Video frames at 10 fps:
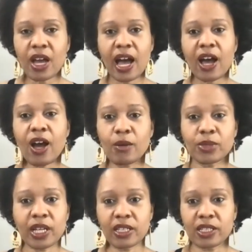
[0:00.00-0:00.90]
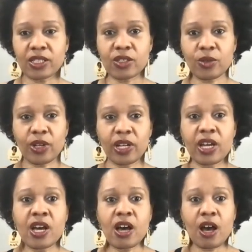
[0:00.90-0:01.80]
I tell a story
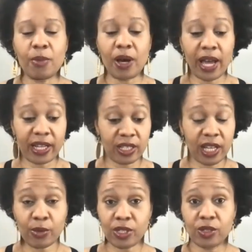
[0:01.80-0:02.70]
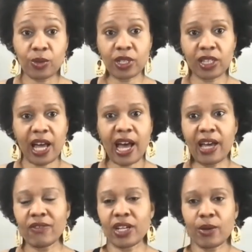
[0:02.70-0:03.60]
about, actually, I was doing a
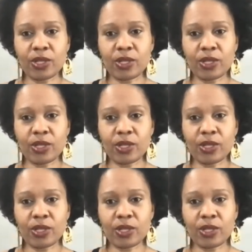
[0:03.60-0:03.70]
live and I